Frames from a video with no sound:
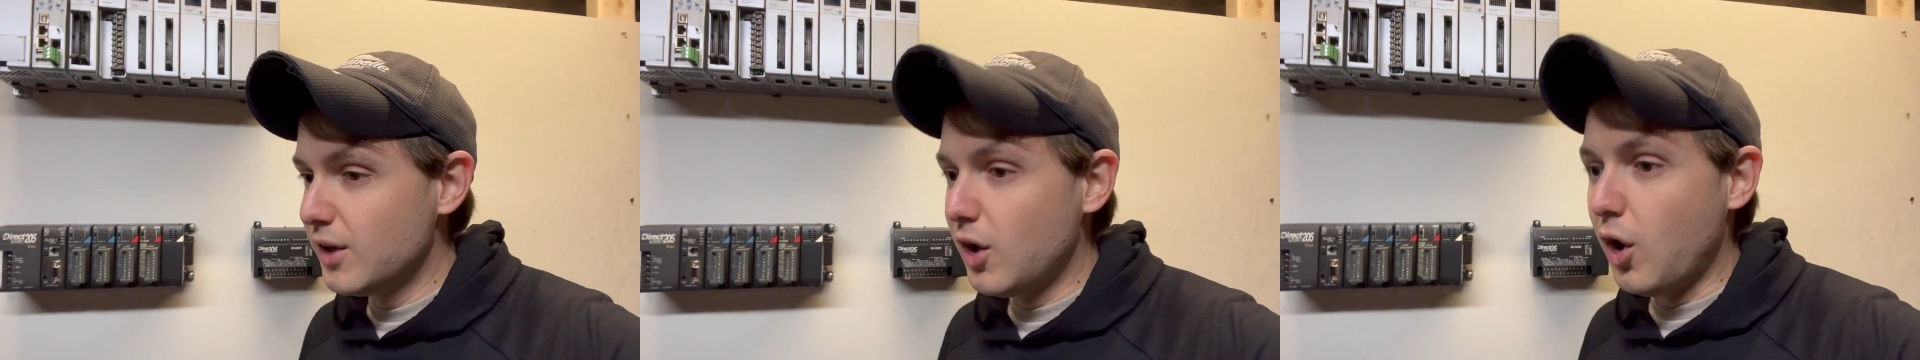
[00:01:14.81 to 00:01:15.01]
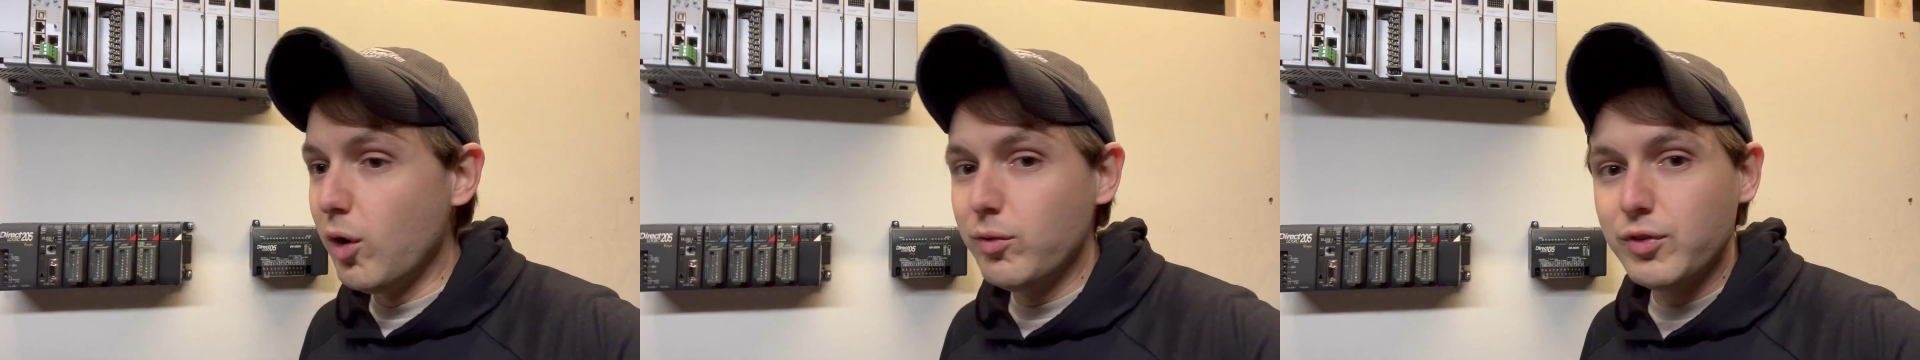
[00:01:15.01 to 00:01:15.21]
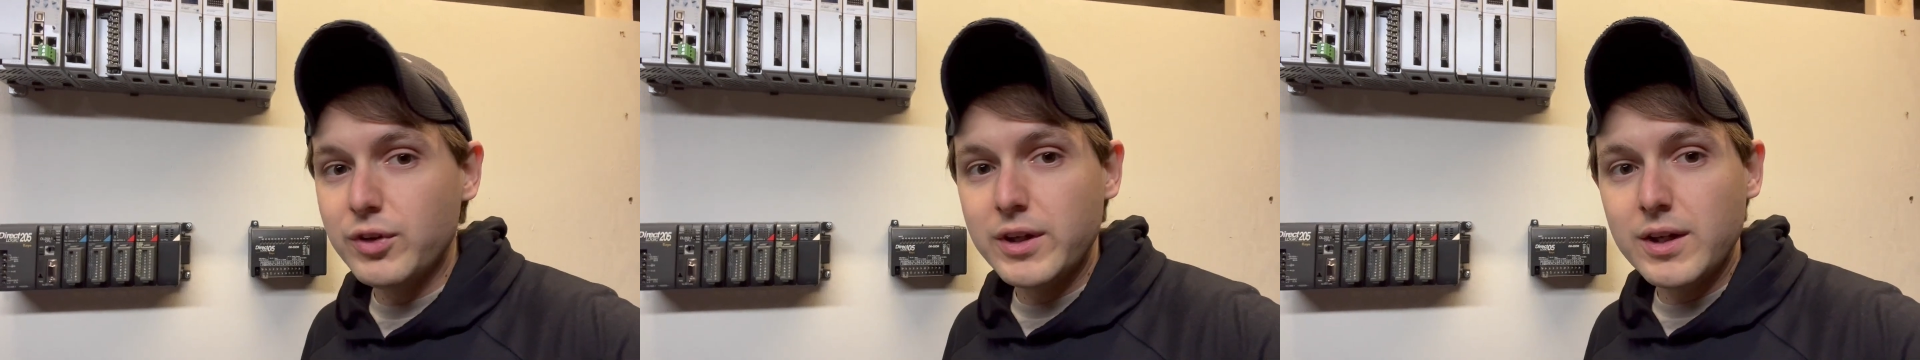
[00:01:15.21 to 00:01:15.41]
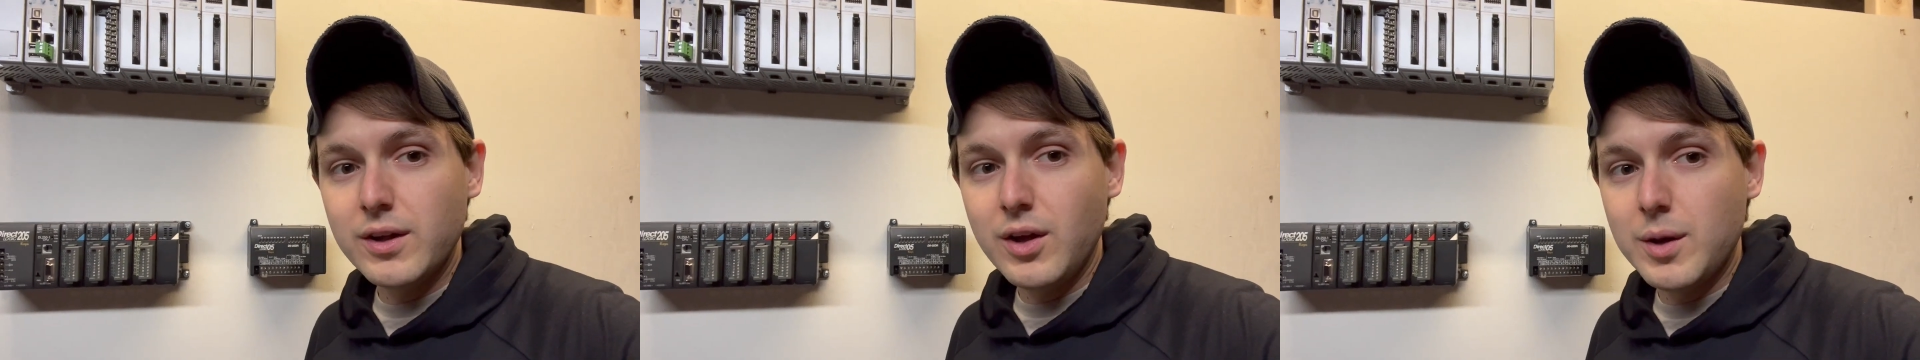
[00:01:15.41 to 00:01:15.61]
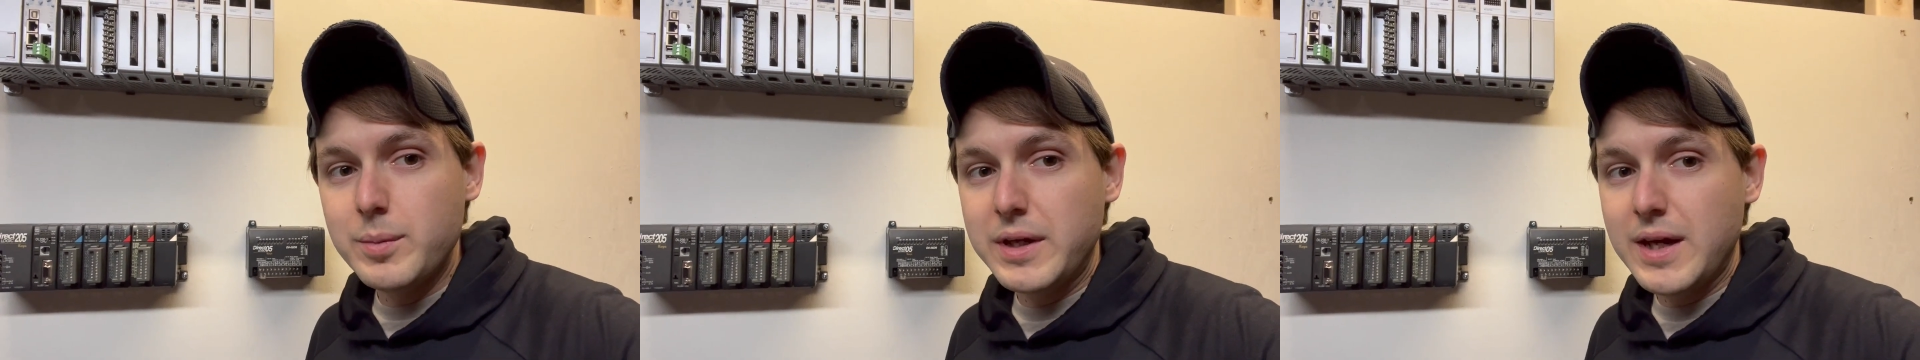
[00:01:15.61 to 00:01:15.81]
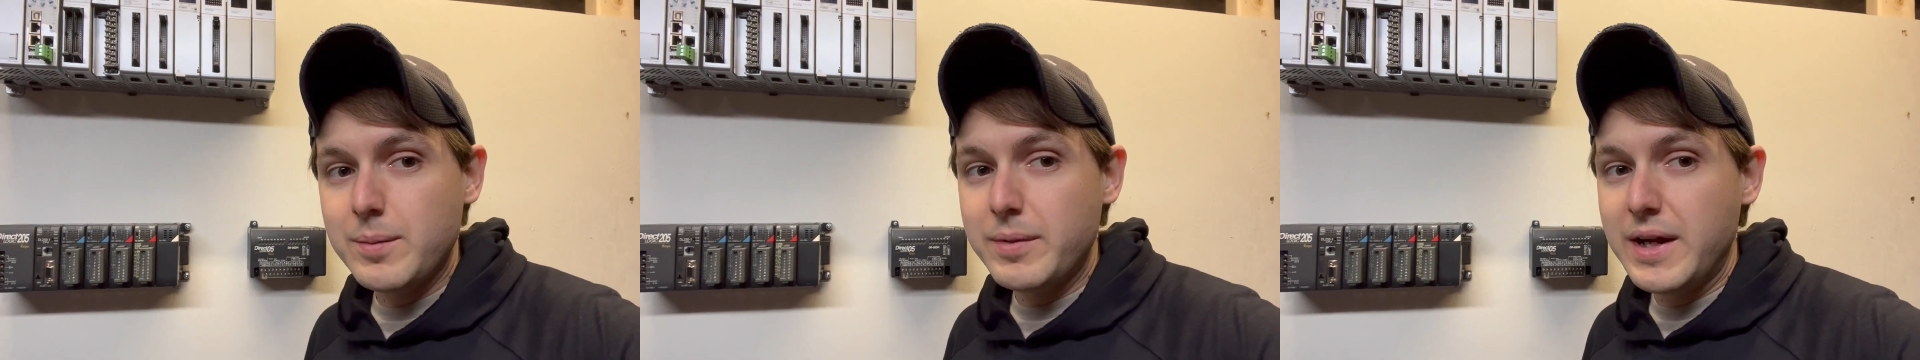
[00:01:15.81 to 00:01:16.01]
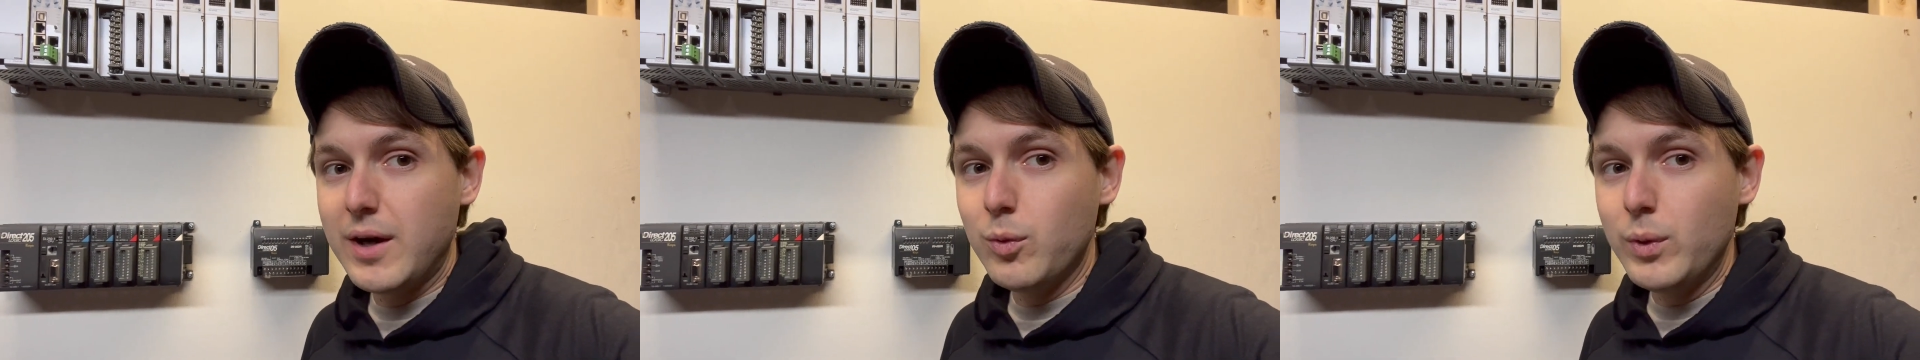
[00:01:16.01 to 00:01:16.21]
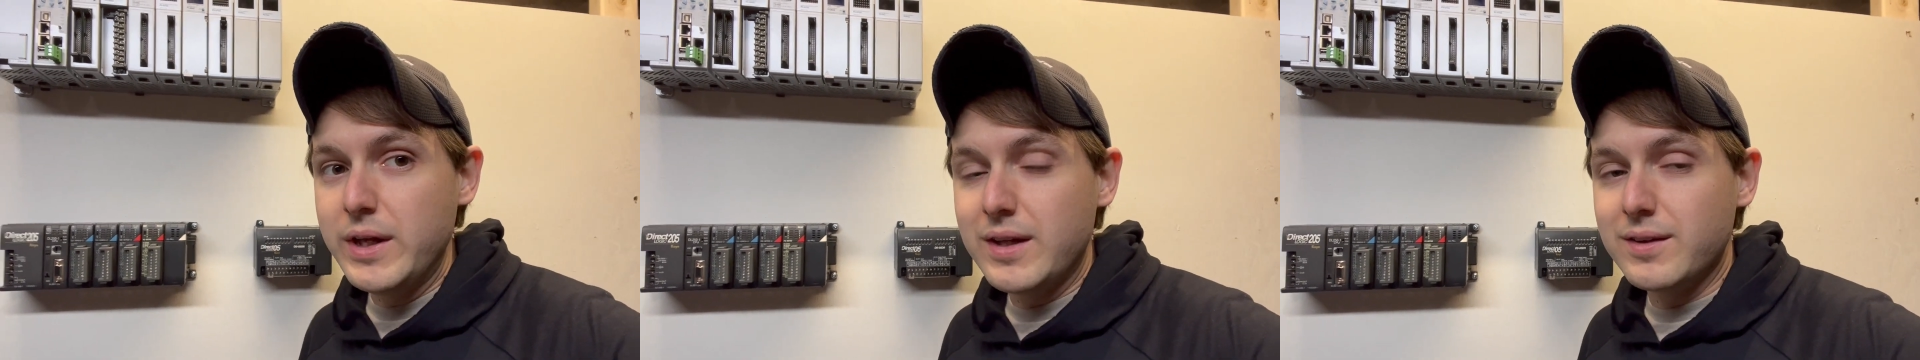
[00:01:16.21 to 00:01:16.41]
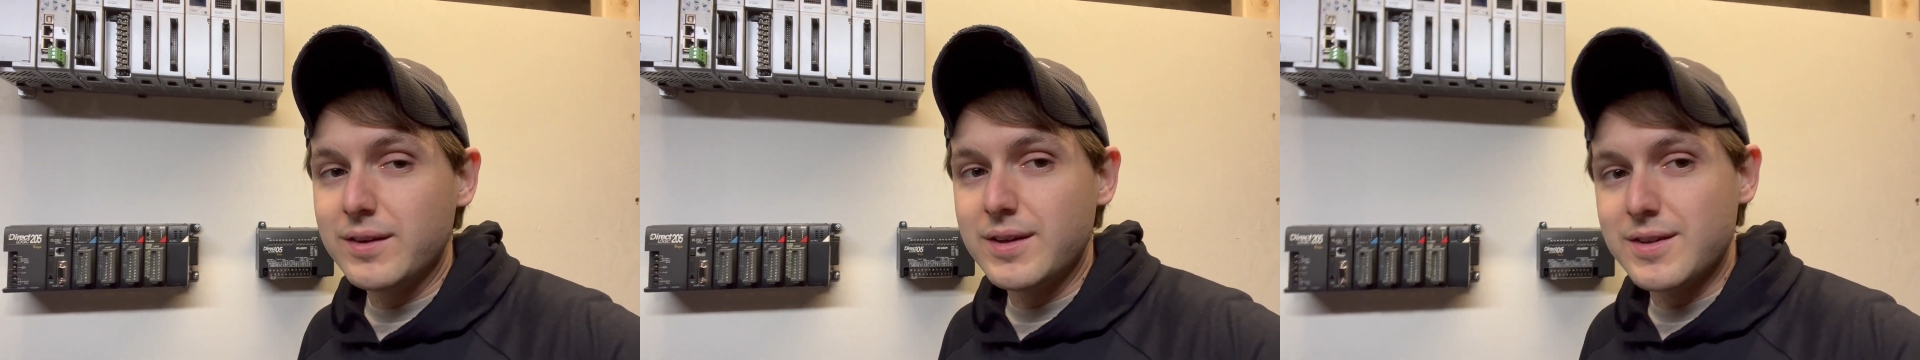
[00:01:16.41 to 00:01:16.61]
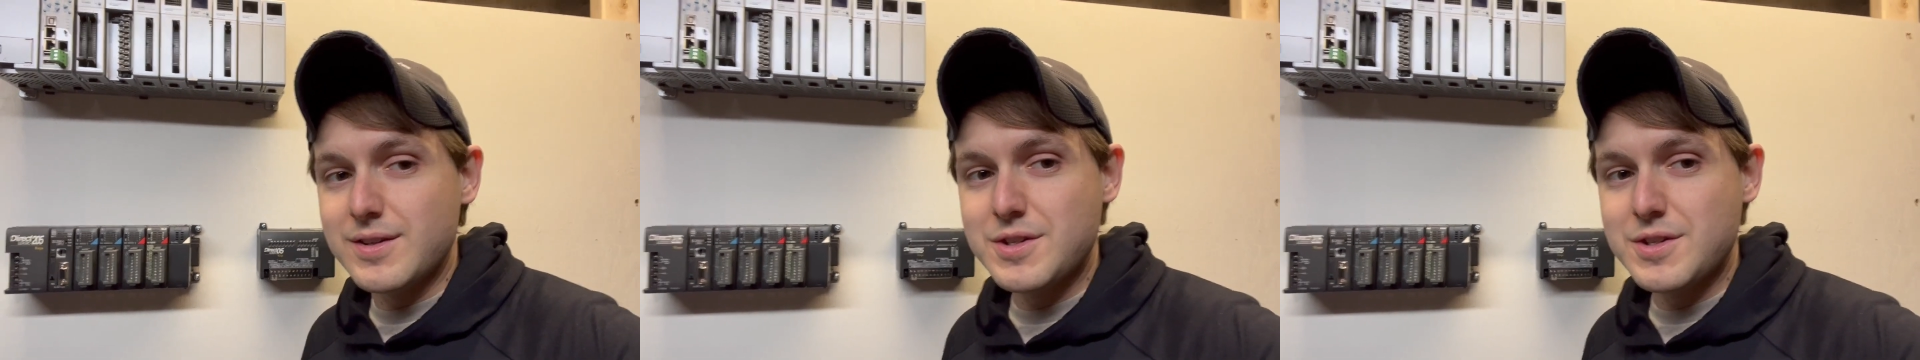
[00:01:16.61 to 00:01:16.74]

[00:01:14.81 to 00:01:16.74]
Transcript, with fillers: hopefully it'll all be coming out weekly.